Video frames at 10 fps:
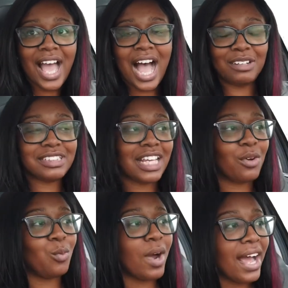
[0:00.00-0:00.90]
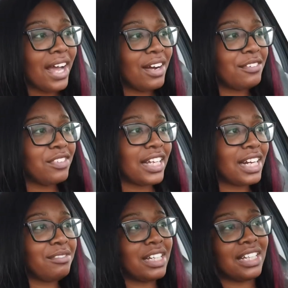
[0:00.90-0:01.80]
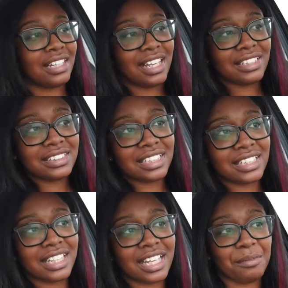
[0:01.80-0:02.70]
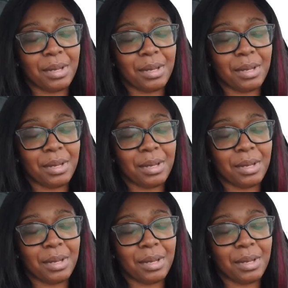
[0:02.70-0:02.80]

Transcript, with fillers: I was like, wow, I feel like I'm neglecting them.